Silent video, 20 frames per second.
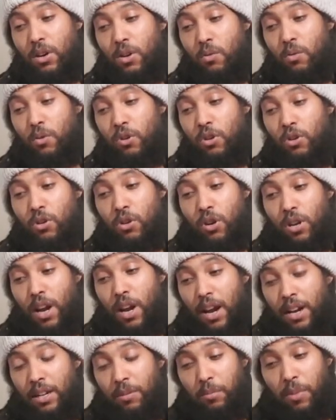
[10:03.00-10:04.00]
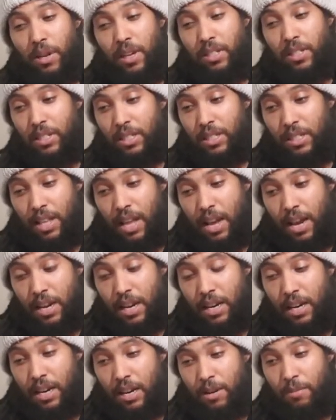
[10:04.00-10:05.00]
When you look at places
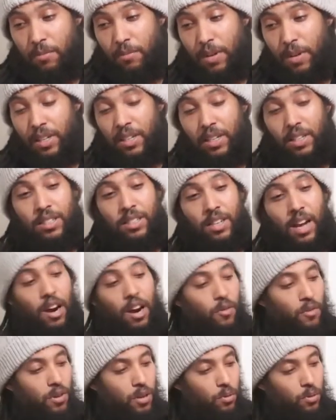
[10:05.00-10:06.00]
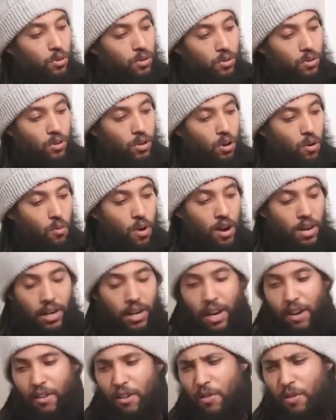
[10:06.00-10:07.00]
like in the South, one
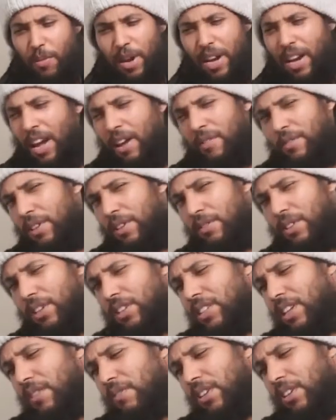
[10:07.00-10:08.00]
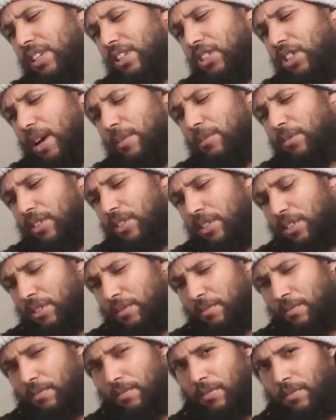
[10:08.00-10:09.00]
area may have even 70 chapters.
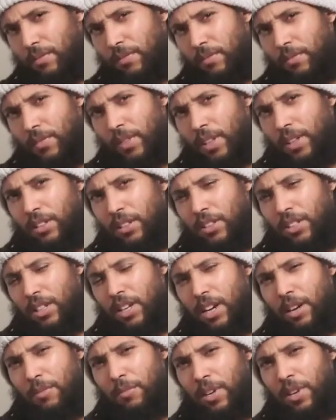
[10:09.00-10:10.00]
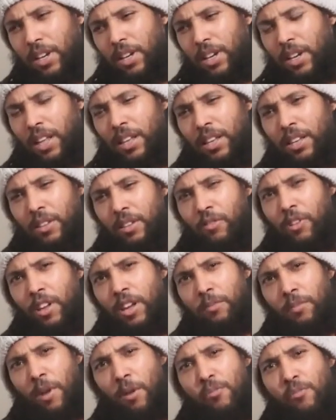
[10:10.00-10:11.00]
Do you know what I mean? And
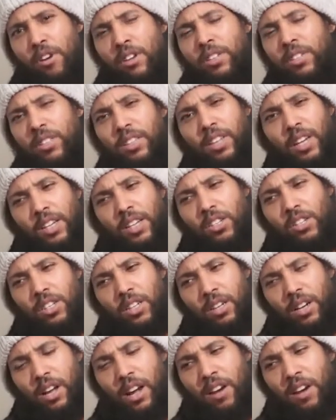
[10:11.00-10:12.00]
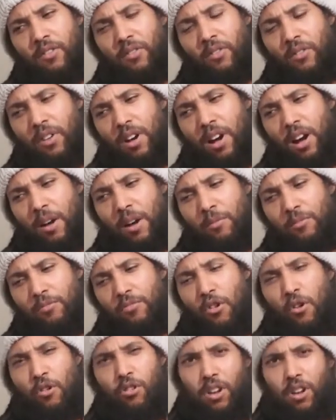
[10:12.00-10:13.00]
in my presentation, I've
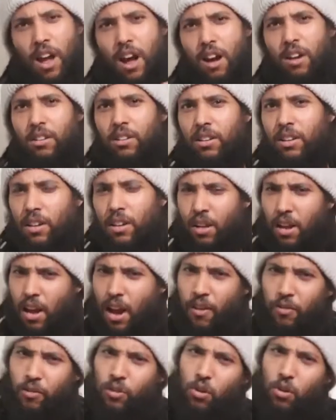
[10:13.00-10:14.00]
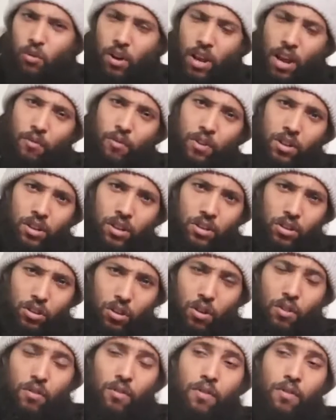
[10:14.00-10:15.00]
broke down, I've showed evidence
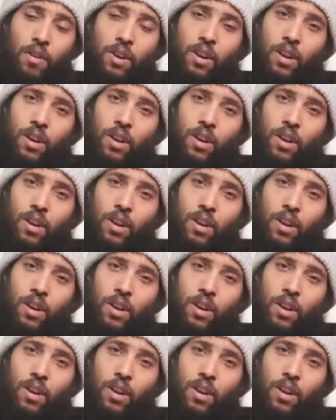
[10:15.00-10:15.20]
of